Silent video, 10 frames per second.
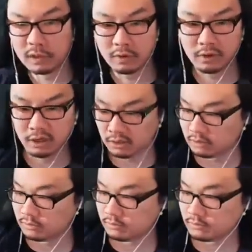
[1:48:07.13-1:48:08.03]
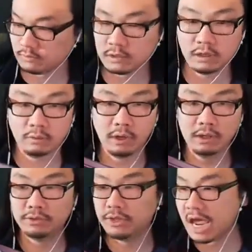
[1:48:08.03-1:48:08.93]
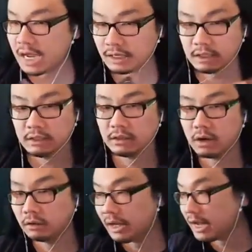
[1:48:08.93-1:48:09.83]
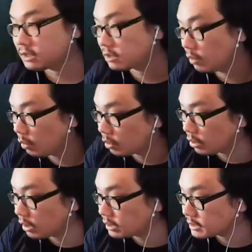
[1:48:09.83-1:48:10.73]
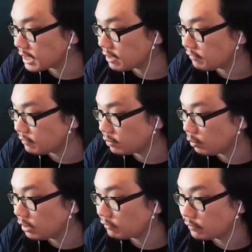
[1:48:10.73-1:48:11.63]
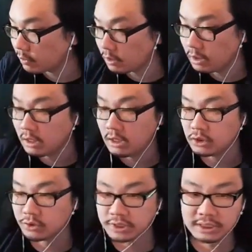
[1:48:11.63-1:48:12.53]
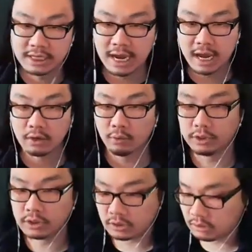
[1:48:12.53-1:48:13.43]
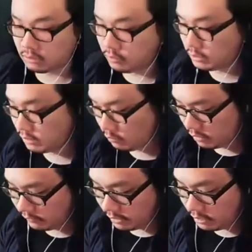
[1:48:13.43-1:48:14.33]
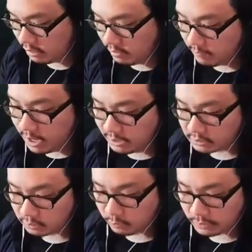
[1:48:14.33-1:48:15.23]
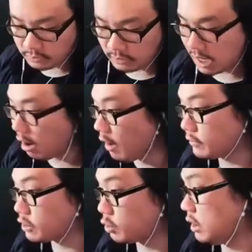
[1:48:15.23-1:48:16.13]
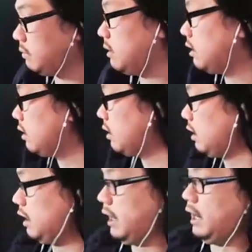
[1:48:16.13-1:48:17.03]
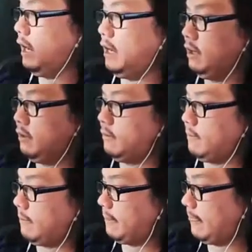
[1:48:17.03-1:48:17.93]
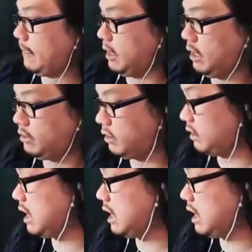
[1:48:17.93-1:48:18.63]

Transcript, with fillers: Okay. Well, that is our last order, aside from the one for Trixie Cat, which who is one of our mods, so we'll be doing that off stream. Uh, other than